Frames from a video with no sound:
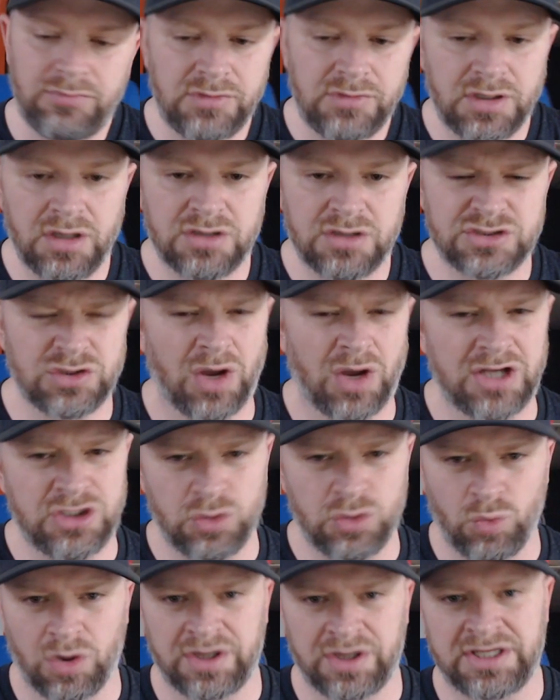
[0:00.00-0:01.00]
So I do
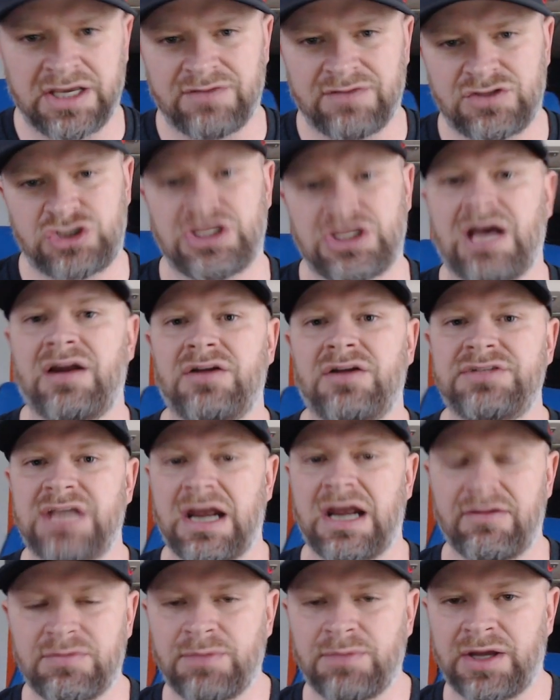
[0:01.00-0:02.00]
want to give a shout out to
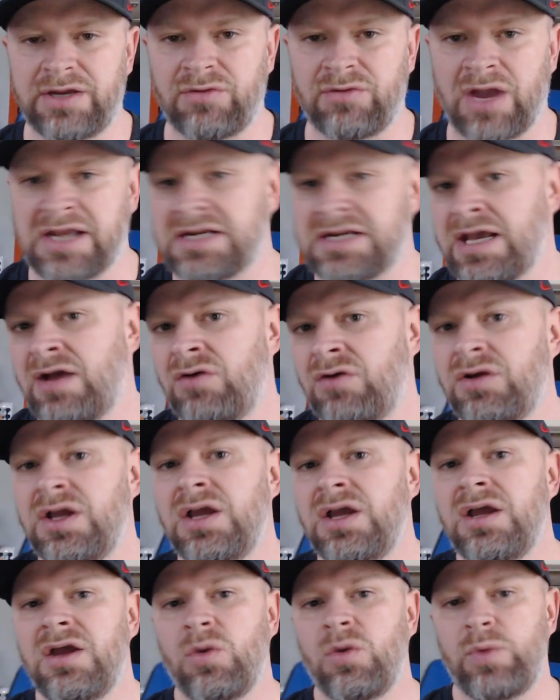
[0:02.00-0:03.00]
everybody right now.
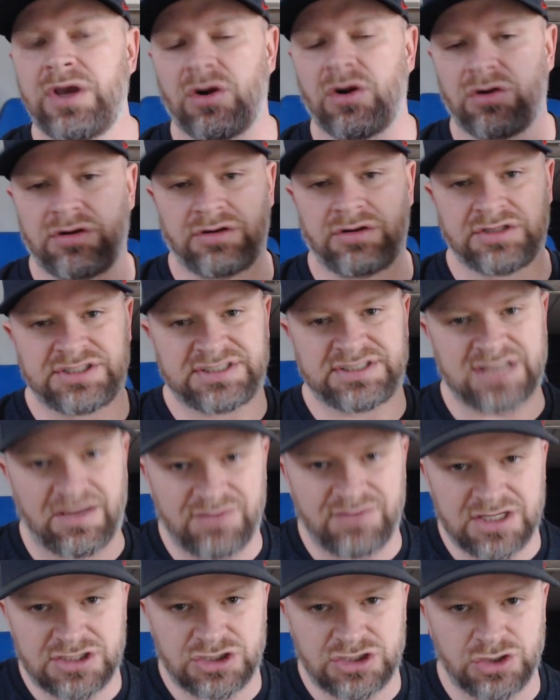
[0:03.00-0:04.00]
We are on a
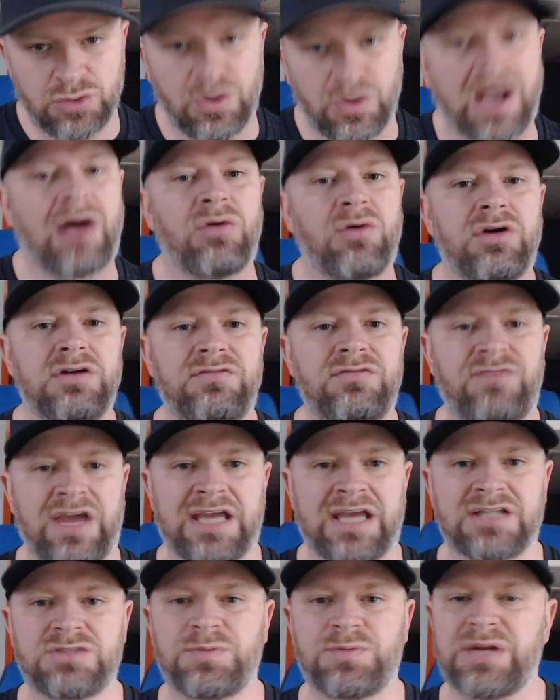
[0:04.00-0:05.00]
72-hour
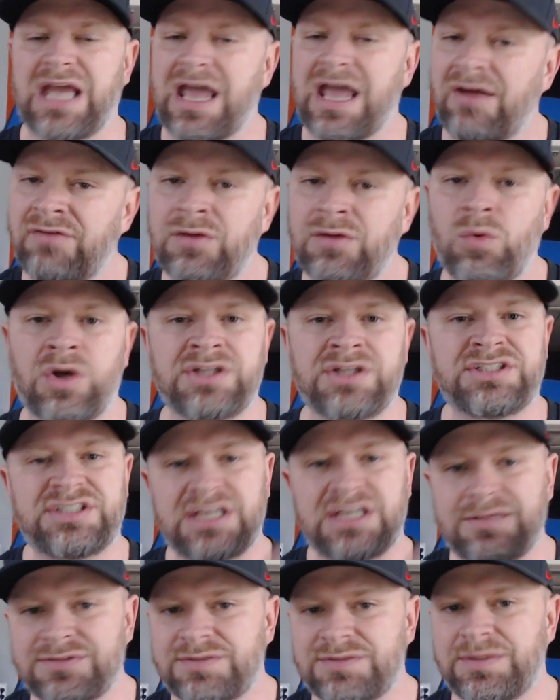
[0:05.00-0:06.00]
advance, but everyone
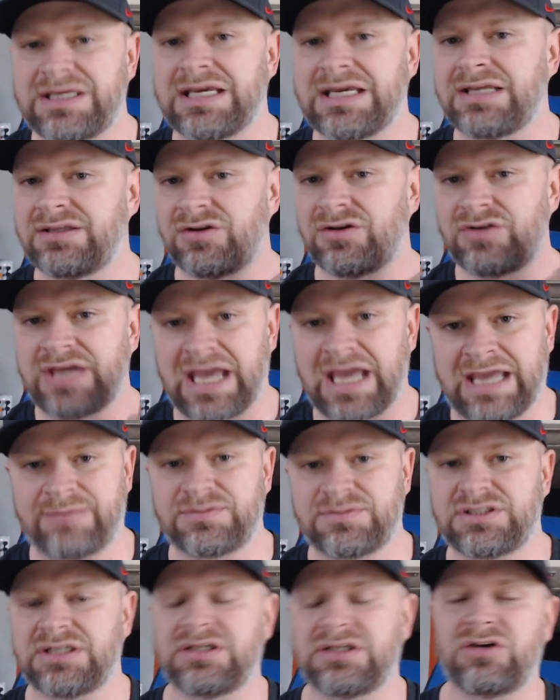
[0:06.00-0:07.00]
seems to be getting their
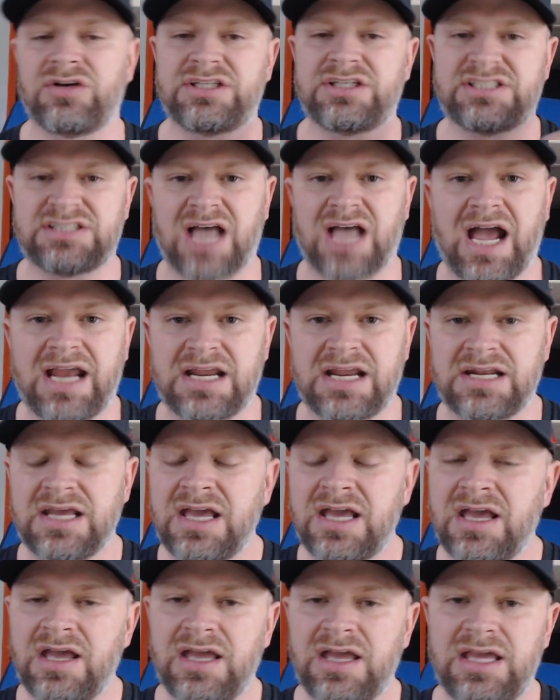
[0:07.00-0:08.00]
games in. They're excited.
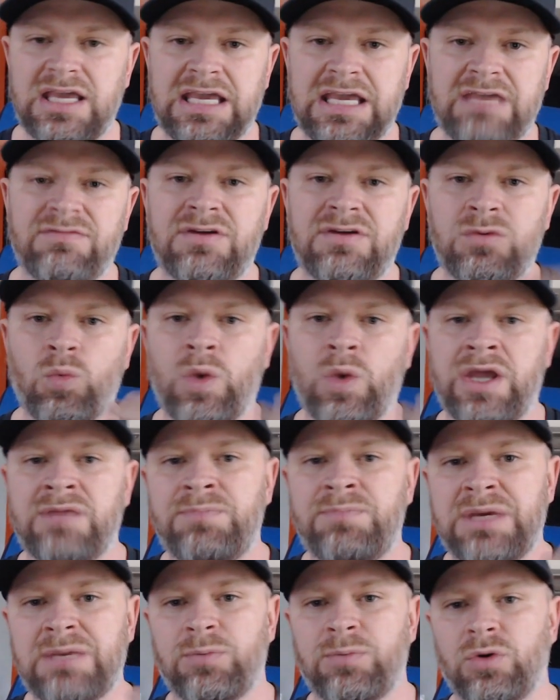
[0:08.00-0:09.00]
Even when
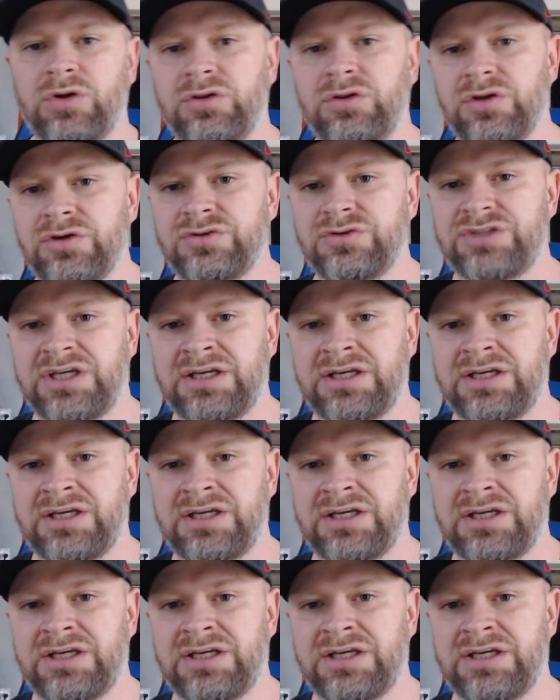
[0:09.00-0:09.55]
people are losing